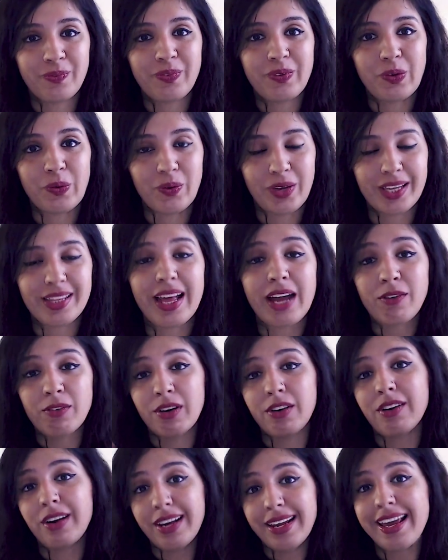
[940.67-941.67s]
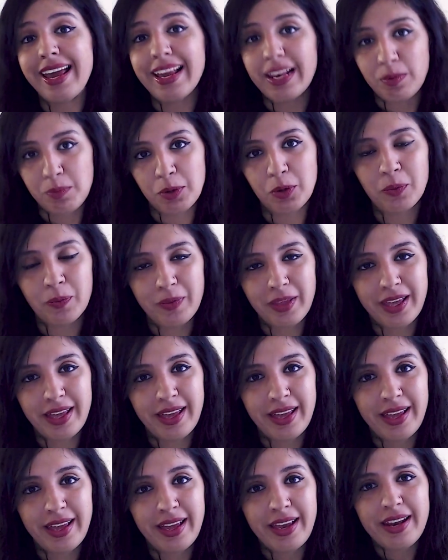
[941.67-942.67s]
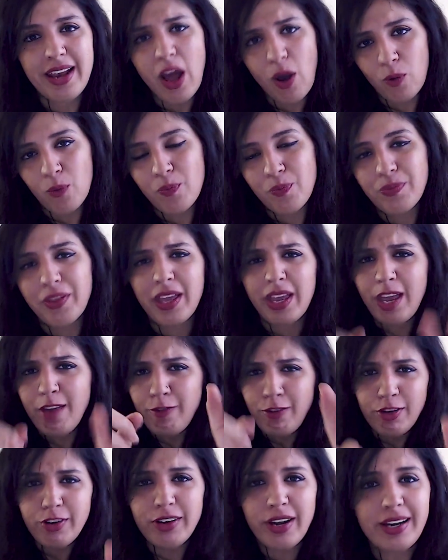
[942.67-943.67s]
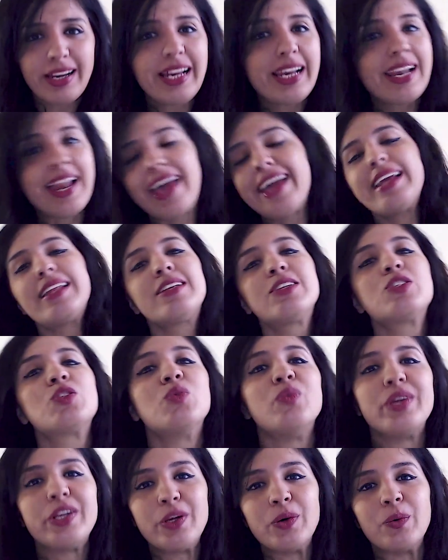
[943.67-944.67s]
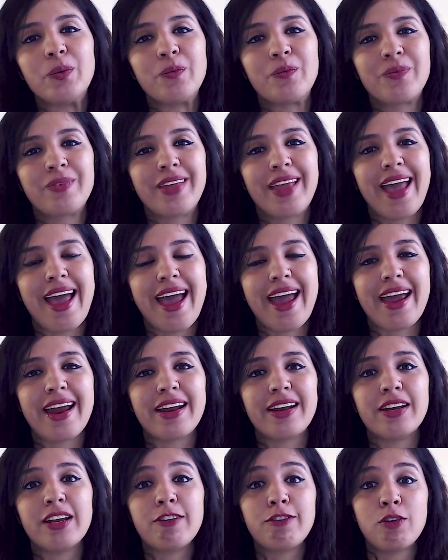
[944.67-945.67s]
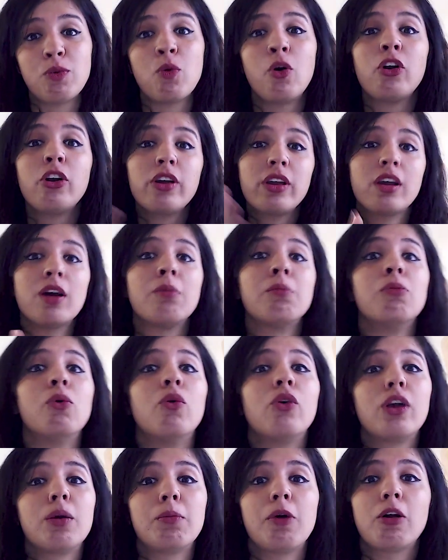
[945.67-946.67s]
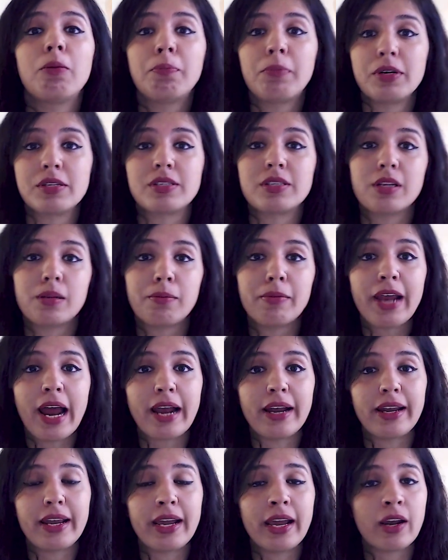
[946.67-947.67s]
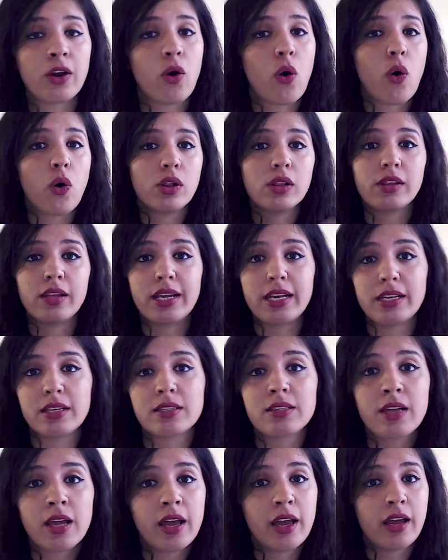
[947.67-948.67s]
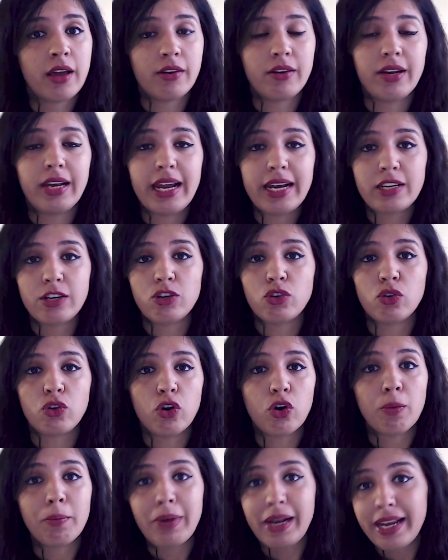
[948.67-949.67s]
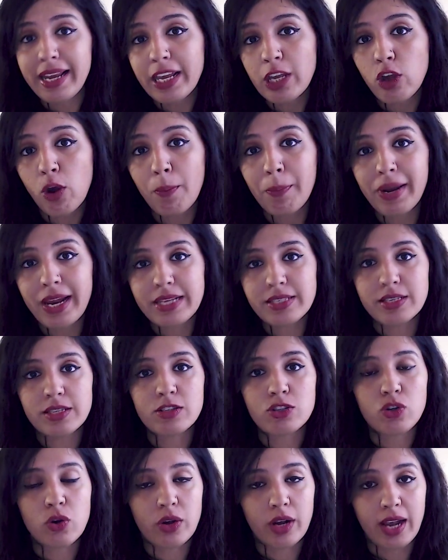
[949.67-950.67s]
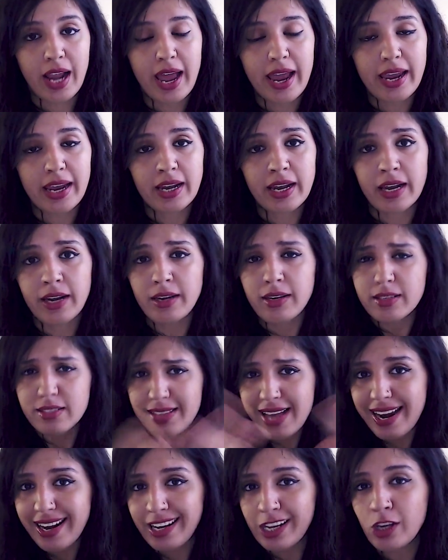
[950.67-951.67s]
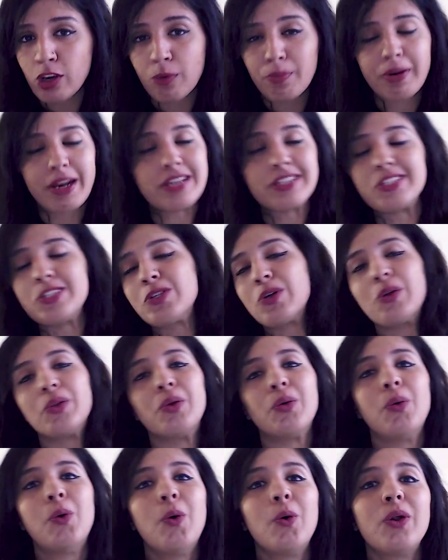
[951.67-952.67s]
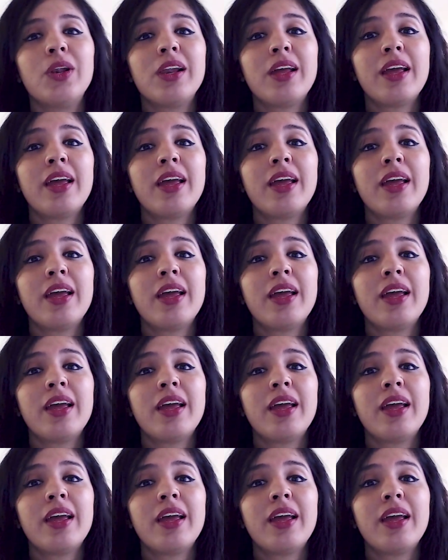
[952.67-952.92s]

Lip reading: Okay, that will really help you. Now, if you really like this video, and if you want to hear more about personal branding and all things related to building your presence online and designing your presence on the whole,